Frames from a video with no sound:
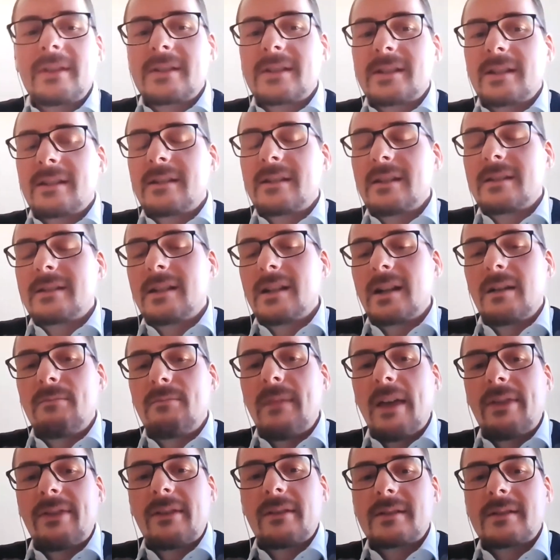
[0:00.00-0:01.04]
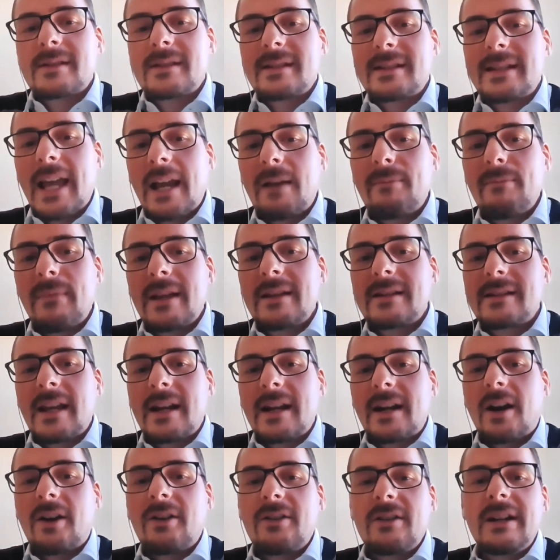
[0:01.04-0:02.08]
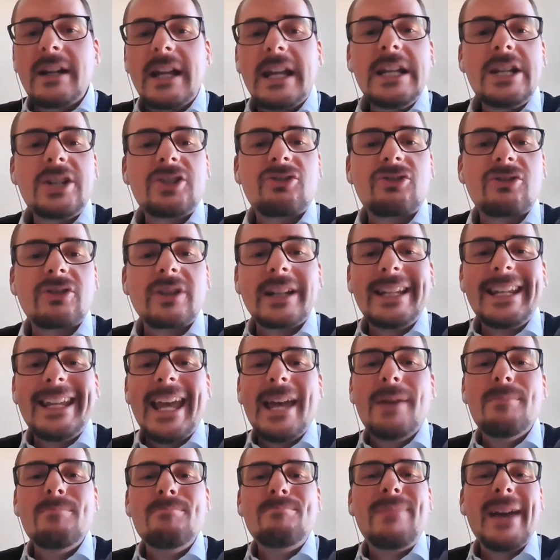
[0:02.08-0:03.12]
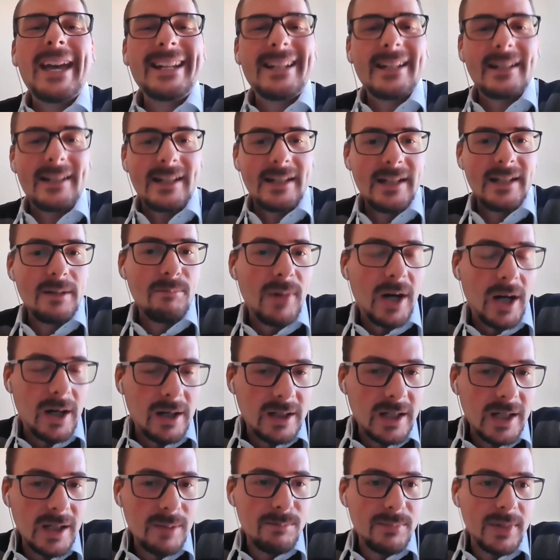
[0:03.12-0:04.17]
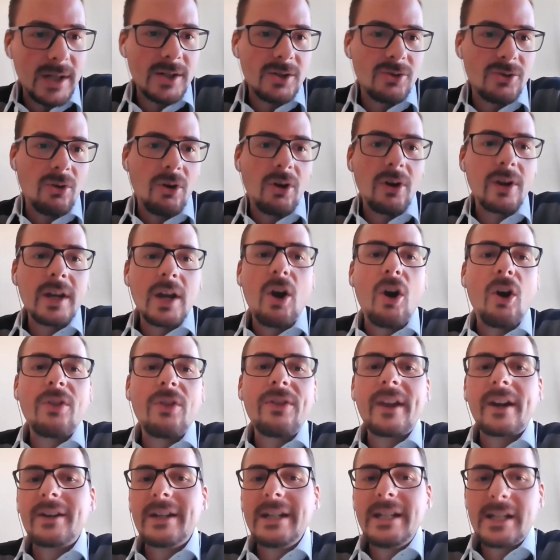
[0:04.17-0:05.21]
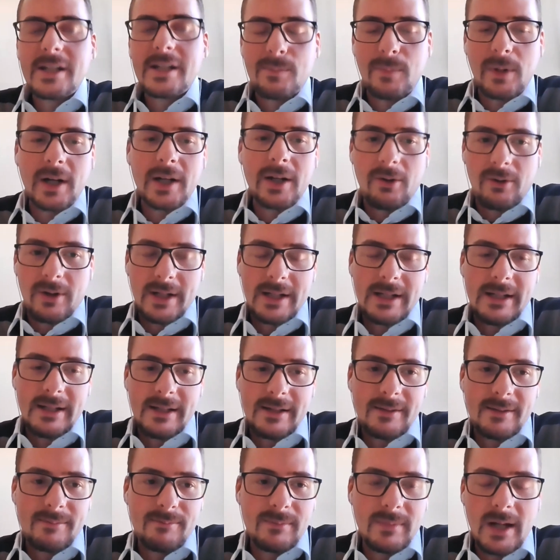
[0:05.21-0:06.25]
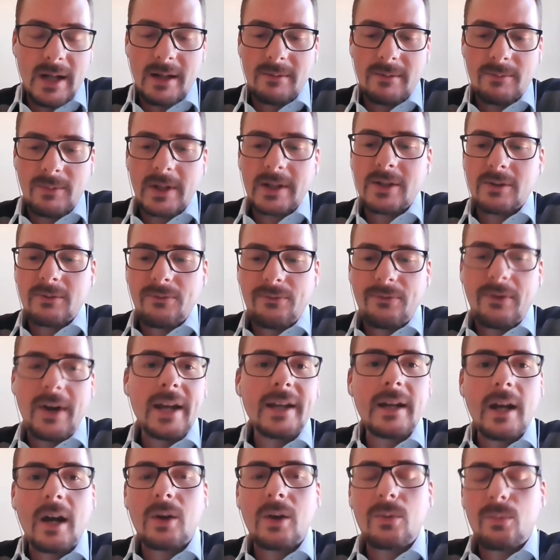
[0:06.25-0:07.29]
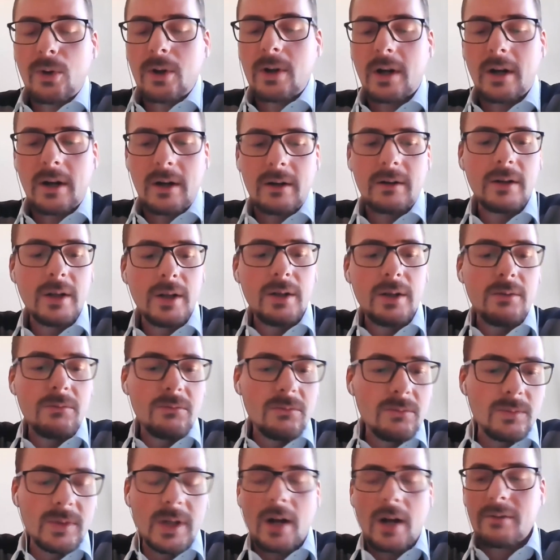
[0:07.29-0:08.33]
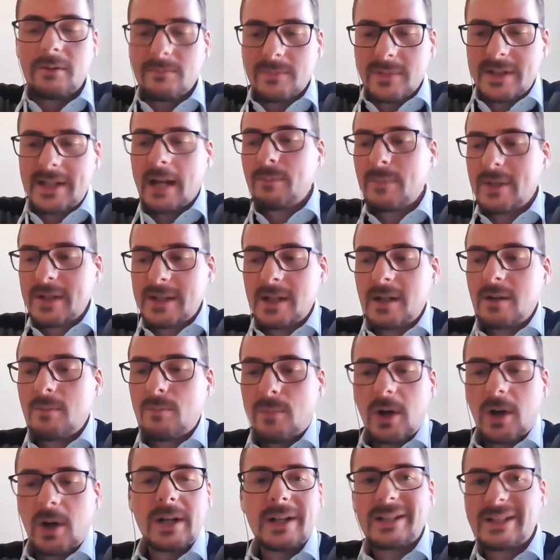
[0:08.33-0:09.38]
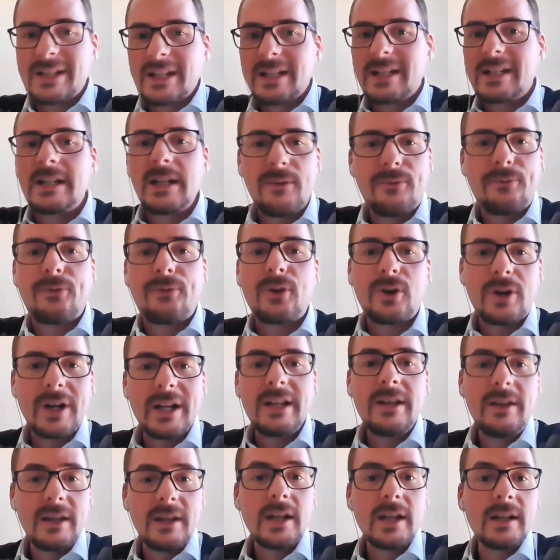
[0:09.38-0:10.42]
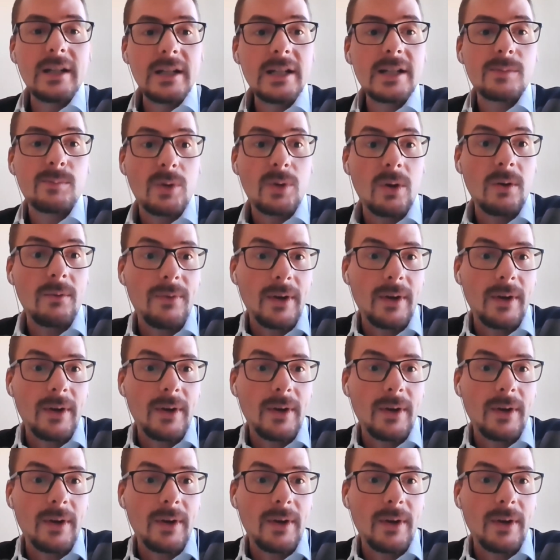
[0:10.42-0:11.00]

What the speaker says: with this statistical method segments that are naturally embedded in the market by drawing on their needs priorities. Yeah, well, to find out what are segments in the market that differ in their needs